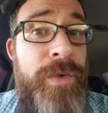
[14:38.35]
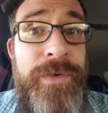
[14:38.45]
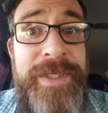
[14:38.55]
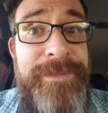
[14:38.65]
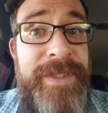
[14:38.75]

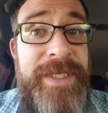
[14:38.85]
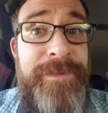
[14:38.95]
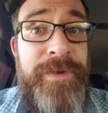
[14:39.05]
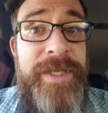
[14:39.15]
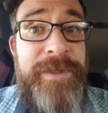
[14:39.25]
only be
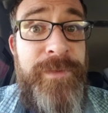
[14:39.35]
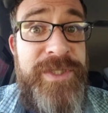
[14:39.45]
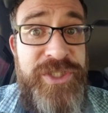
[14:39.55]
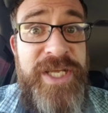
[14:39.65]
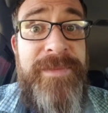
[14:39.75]
upgraded
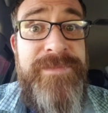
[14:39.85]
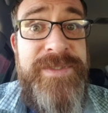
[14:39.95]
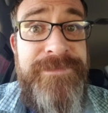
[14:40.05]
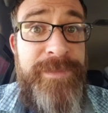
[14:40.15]
with gems.